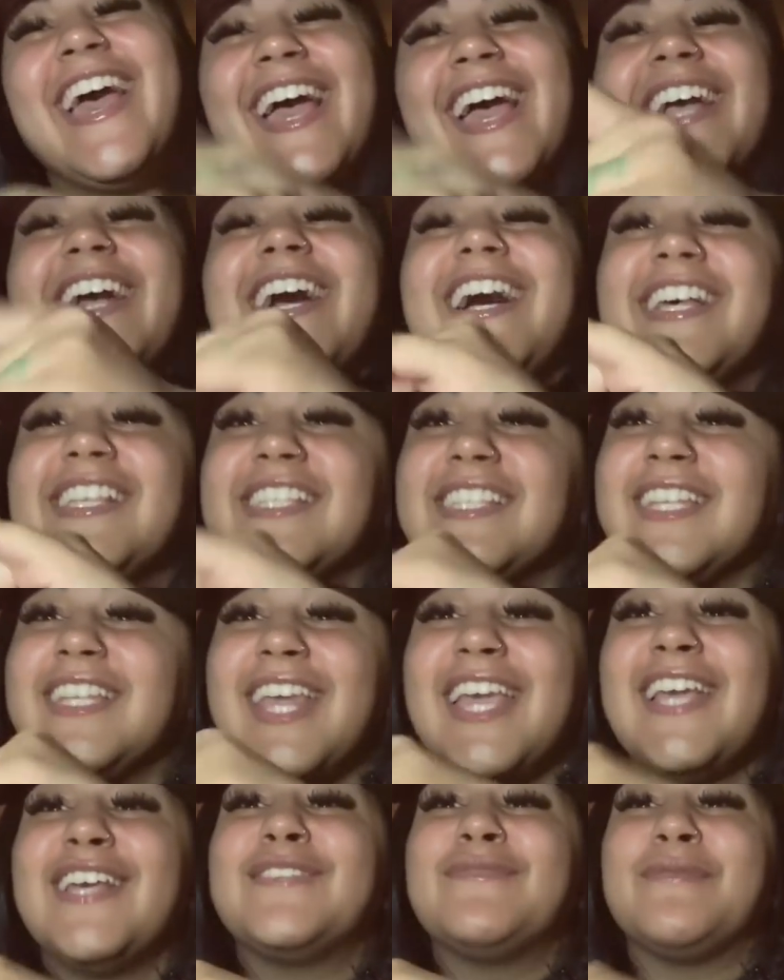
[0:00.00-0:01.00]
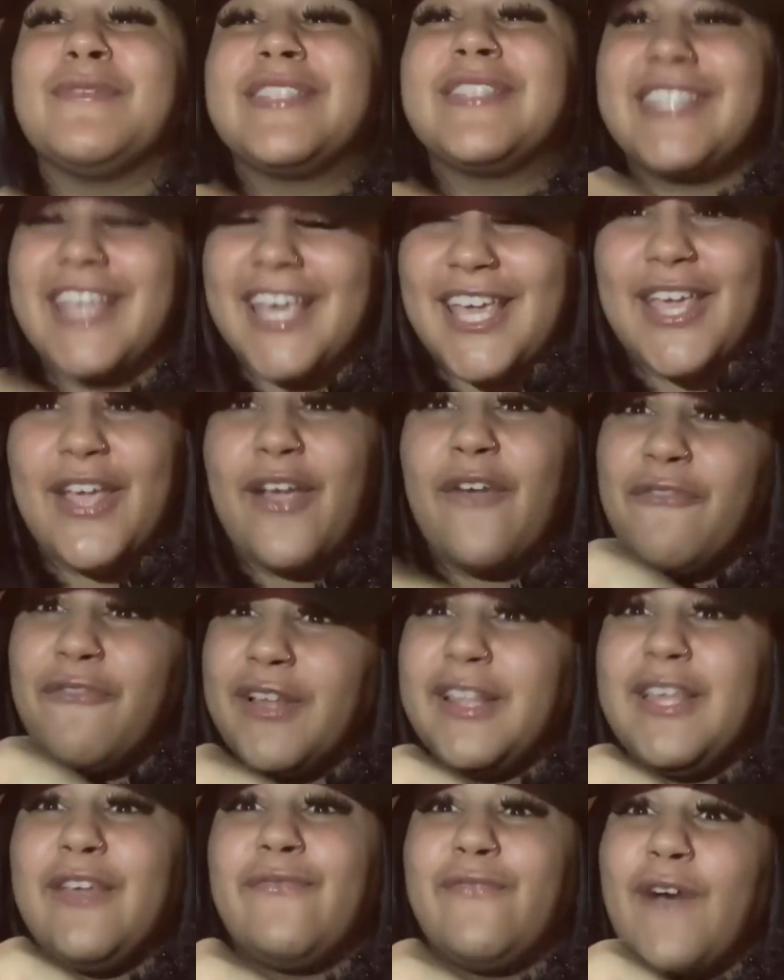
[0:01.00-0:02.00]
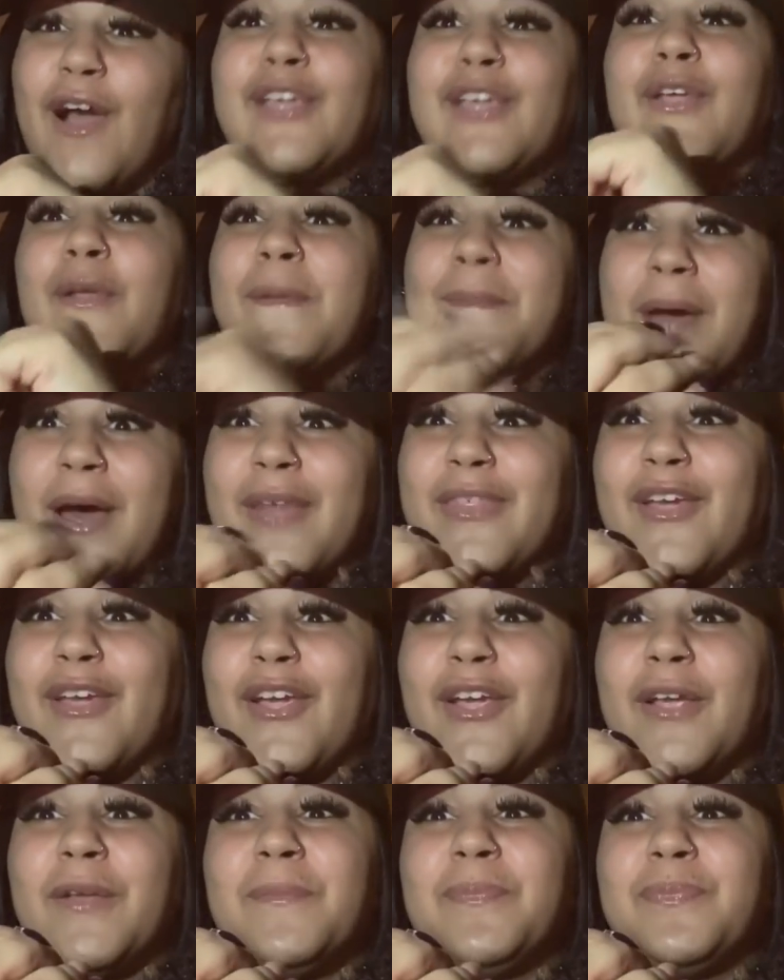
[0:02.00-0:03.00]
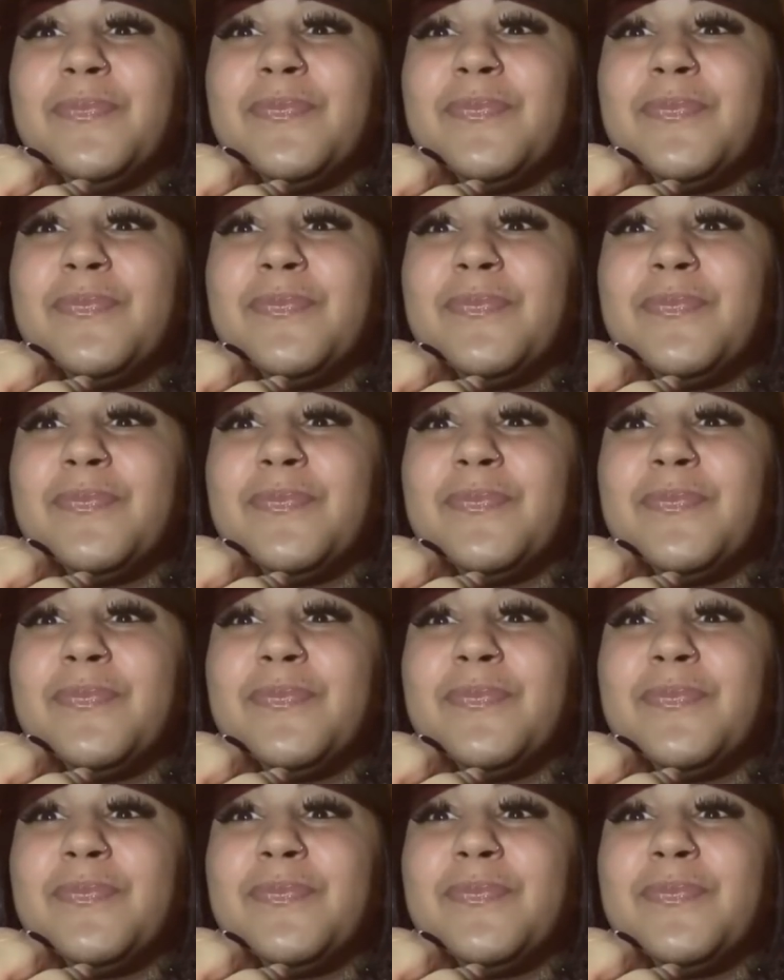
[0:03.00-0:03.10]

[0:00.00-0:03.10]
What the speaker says: Because niggas will sit here and really fuck your mother.